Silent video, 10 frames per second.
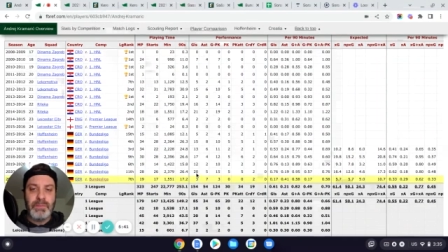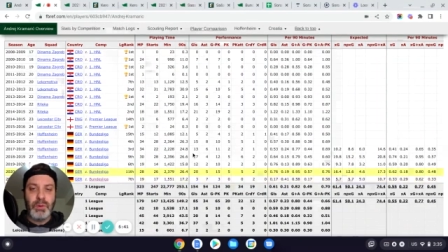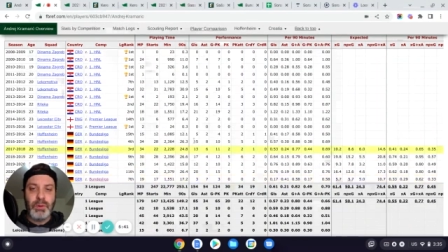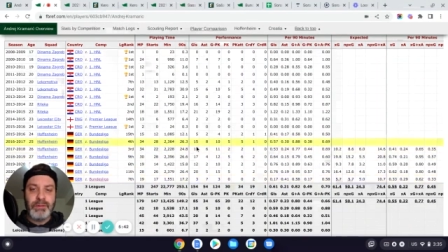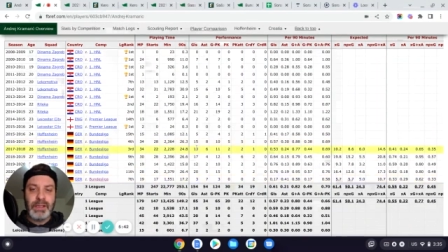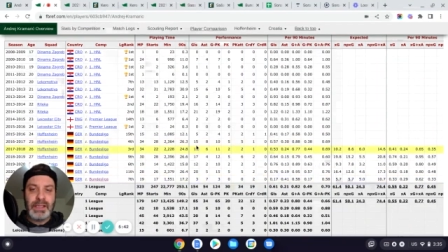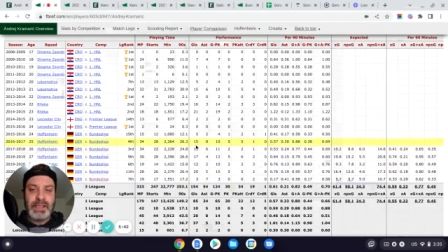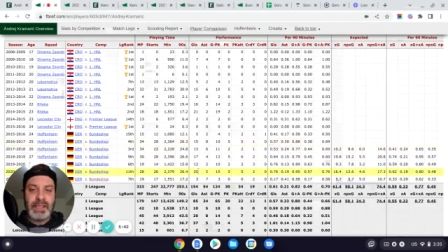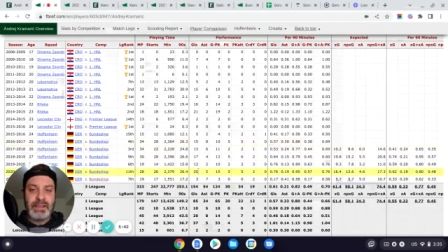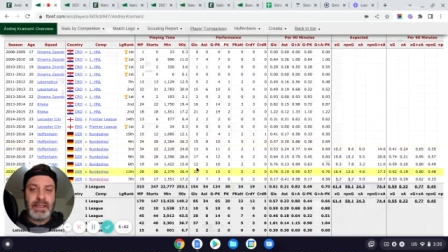But what we
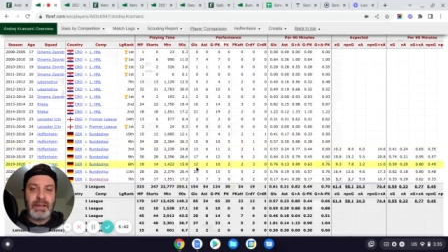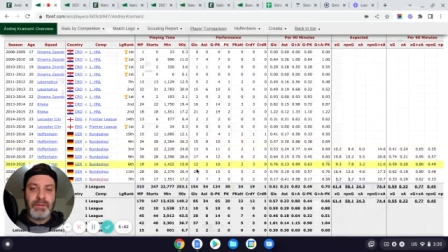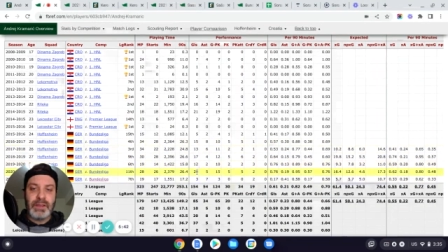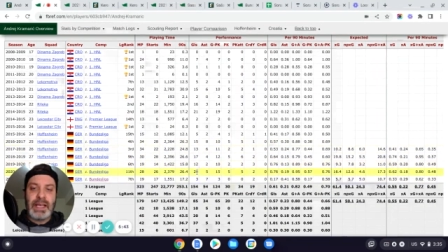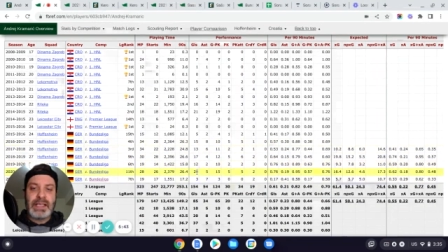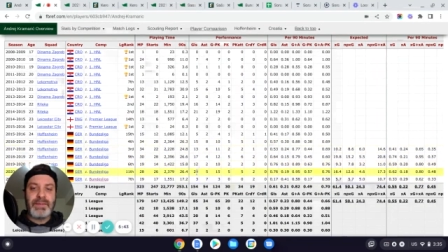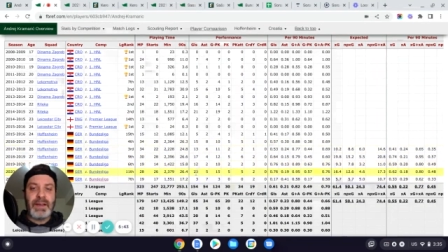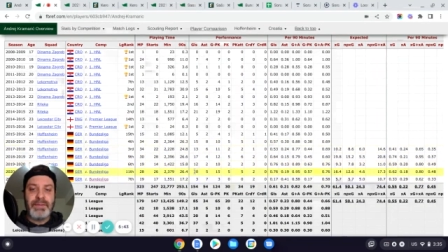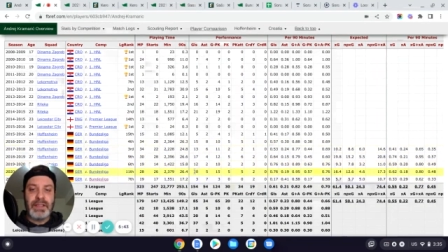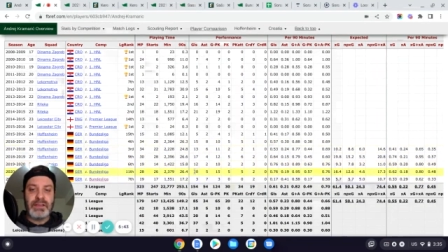really see is that over the last
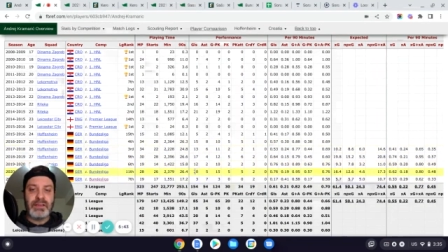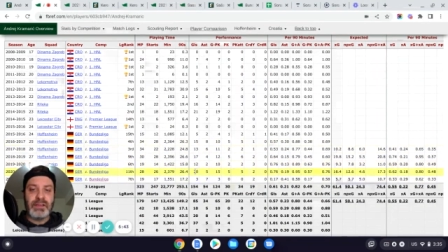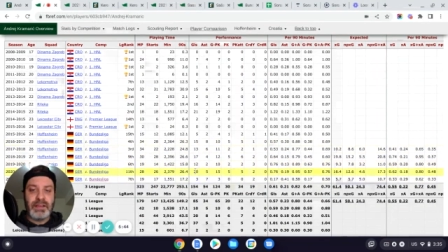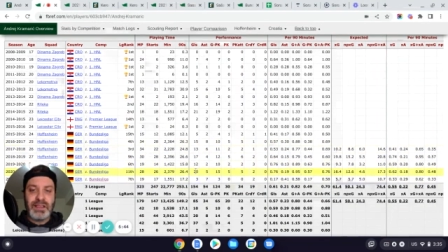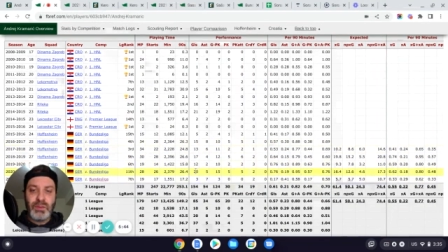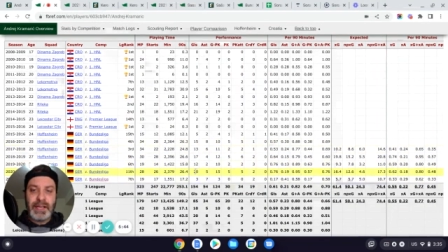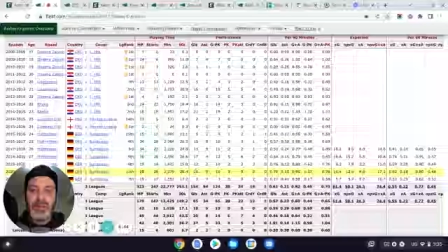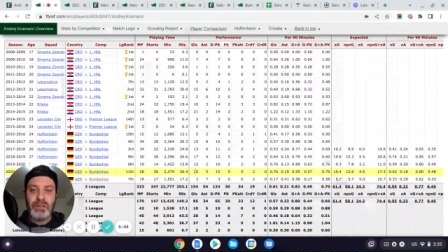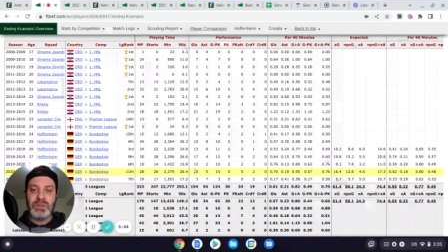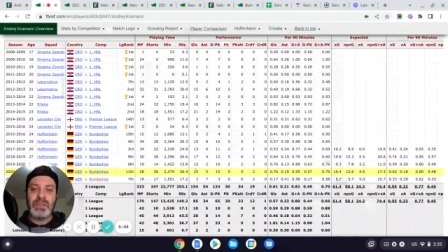5 years, look at this,
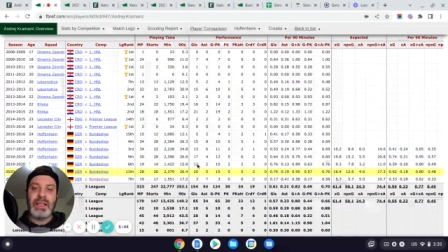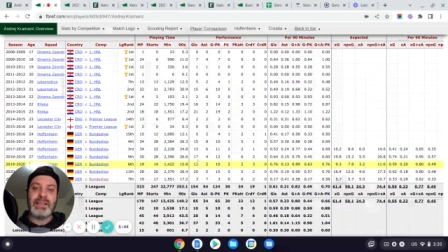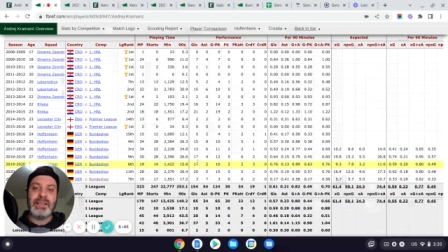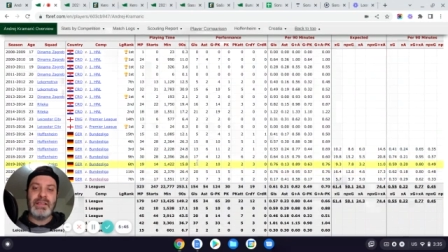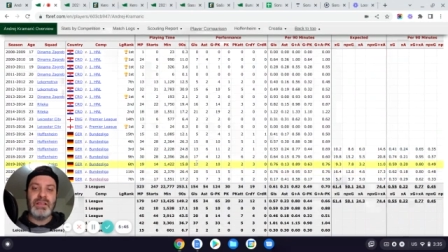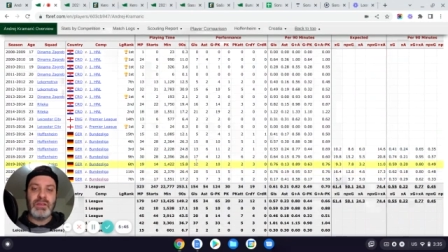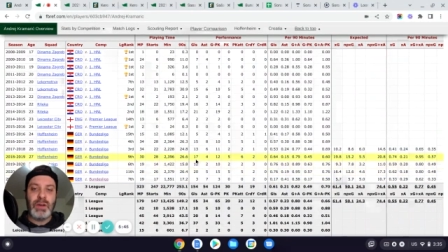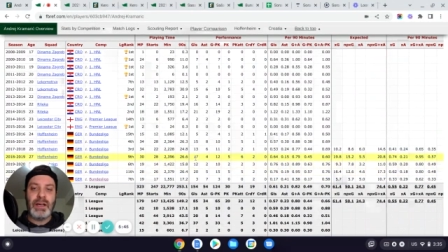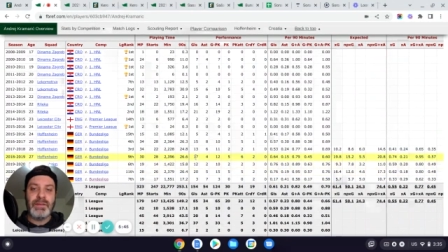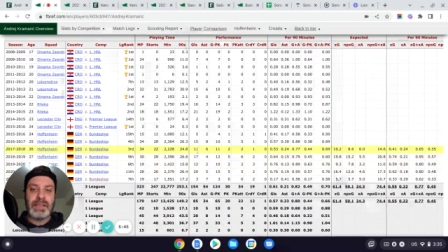20 goals last year,
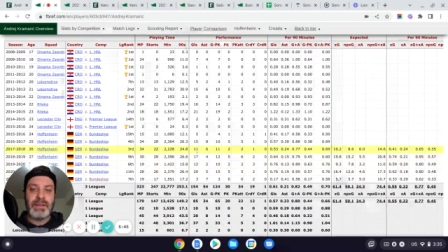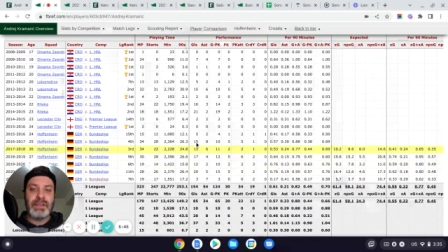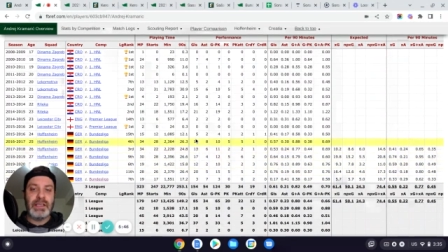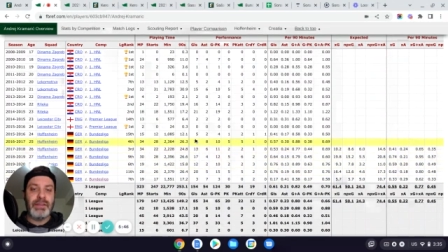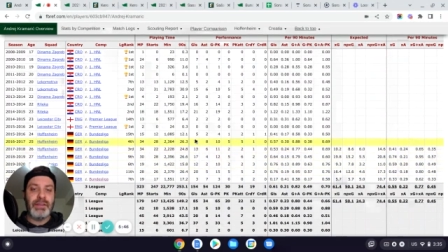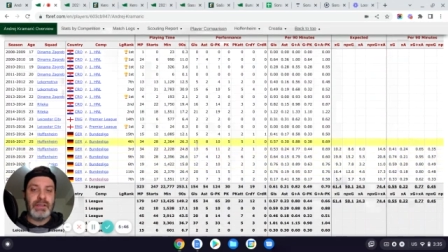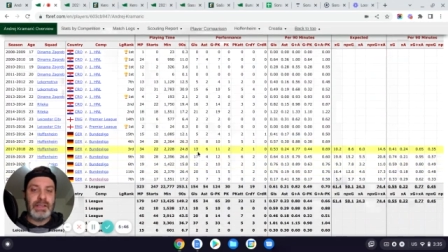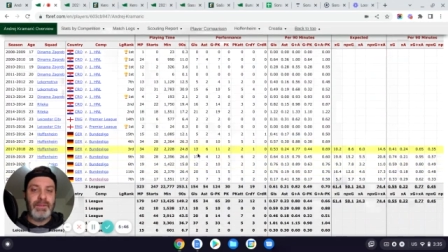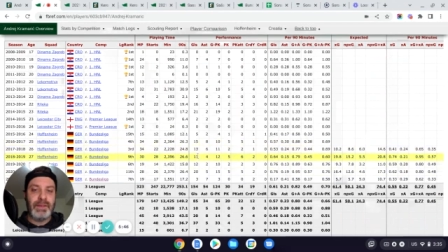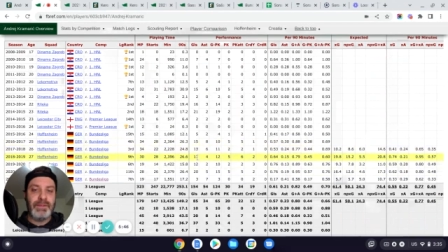12, 17,
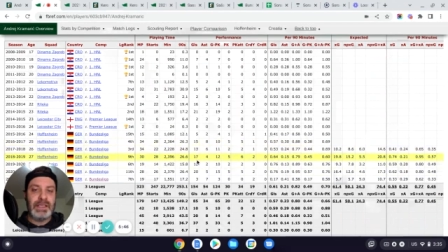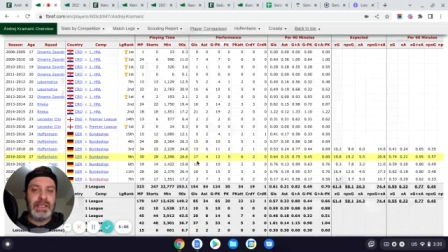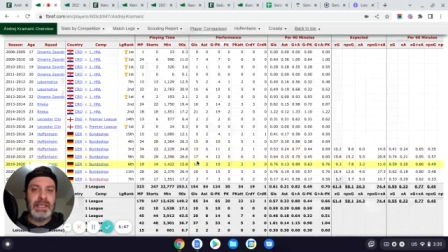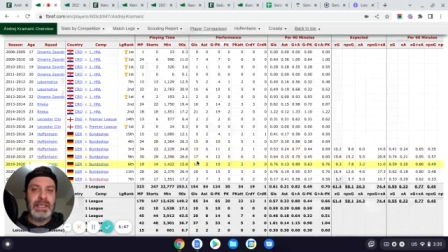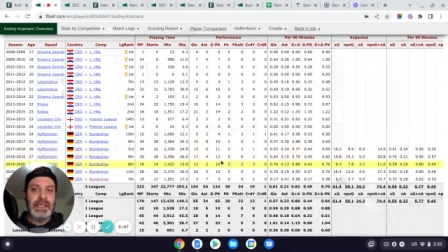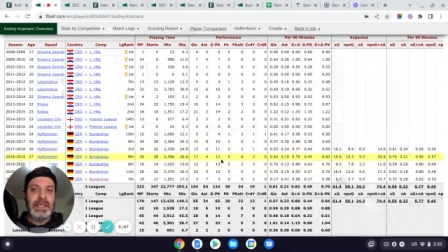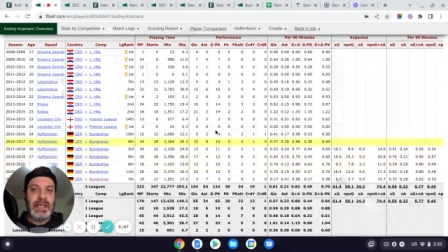13, 15.